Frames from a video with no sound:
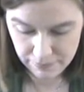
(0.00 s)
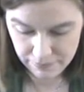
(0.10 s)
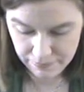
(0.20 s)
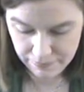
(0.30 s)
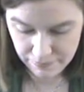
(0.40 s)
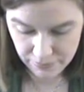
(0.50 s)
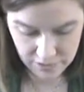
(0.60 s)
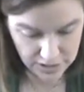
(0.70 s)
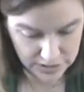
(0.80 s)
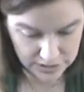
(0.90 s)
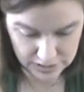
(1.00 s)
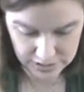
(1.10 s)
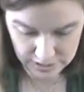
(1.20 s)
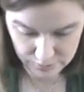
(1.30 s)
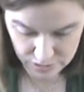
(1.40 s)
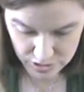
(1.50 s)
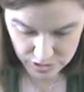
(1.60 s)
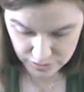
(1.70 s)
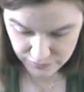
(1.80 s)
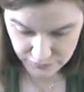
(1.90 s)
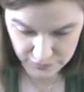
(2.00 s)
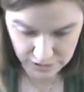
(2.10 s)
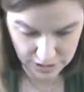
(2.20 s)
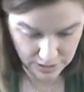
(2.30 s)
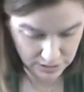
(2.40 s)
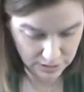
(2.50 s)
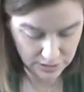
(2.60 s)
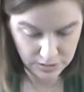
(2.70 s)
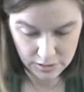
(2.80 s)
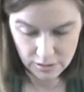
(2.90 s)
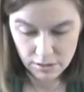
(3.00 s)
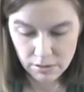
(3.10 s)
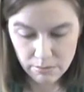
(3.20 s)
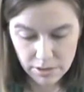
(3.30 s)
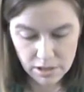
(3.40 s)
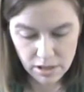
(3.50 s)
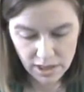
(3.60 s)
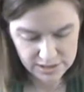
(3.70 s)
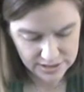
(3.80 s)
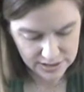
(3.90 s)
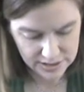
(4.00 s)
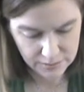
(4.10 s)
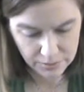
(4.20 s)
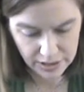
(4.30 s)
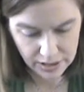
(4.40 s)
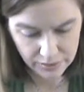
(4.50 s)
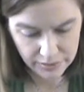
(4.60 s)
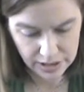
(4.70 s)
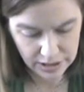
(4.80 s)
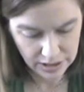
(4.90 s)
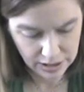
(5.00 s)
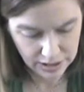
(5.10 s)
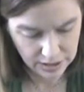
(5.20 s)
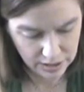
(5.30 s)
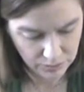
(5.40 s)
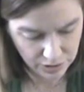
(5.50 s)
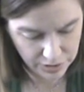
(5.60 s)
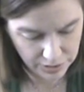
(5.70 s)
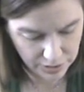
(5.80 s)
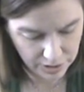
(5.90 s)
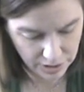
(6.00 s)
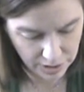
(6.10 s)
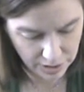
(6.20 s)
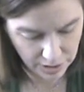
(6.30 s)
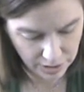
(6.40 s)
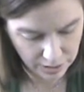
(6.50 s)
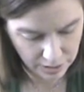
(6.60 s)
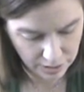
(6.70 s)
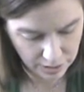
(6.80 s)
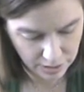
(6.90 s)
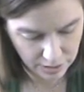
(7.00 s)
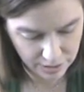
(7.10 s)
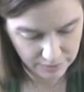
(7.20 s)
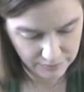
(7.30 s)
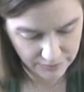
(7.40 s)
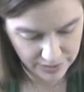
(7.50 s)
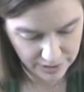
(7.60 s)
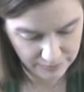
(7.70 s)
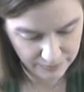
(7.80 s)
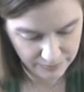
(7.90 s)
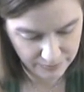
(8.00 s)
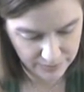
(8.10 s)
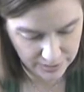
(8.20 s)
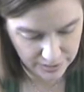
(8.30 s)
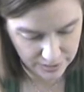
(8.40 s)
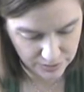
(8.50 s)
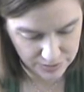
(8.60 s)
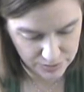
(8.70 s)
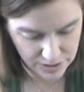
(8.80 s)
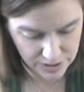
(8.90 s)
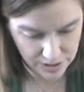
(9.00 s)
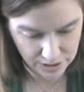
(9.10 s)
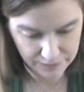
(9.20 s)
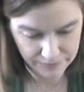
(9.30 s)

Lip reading: That doesn't seem to fit, but I see some black writing and I'm wondering, oh, yep, it goes right there.